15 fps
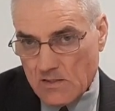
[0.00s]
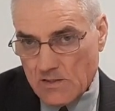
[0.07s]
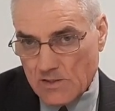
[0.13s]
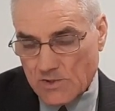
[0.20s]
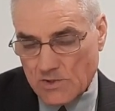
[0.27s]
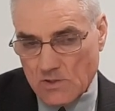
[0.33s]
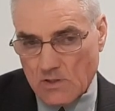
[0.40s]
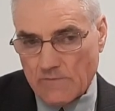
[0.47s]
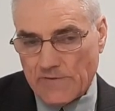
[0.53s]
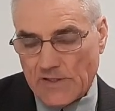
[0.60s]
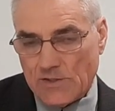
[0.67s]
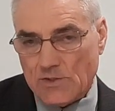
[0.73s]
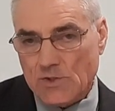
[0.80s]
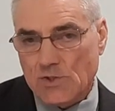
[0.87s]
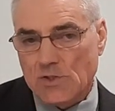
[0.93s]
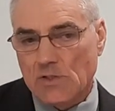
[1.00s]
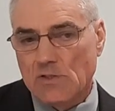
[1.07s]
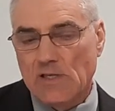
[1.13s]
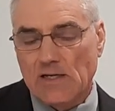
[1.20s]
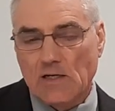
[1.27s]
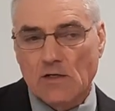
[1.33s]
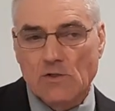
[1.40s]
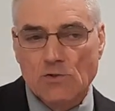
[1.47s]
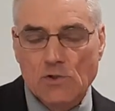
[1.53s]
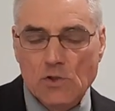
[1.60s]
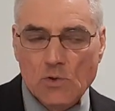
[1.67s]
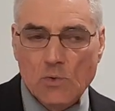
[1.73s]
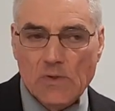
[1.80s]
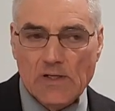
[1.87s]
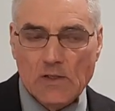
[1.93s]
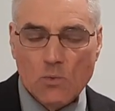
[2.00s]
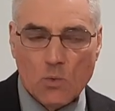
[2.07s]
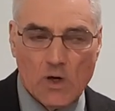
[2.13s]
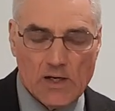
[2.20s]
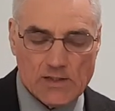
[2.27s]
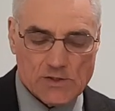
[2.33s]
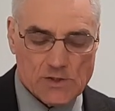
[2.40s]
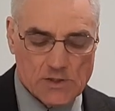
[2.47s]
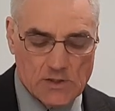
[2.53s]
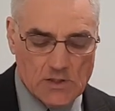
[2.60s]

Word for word: the servants that are doing what